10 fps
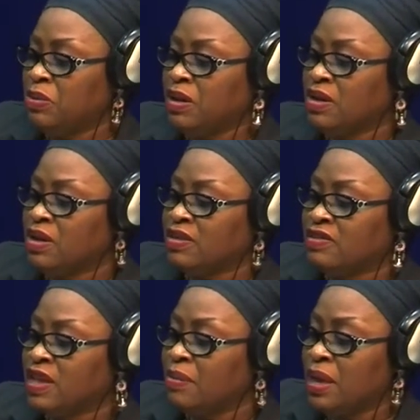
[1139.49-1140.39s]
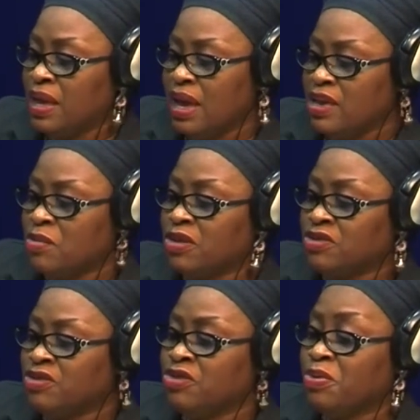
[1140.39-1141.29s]
because and you must
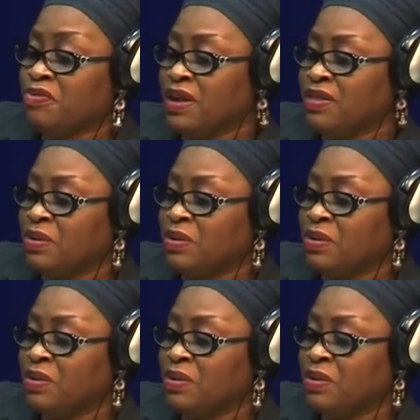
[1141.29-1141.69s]
also provide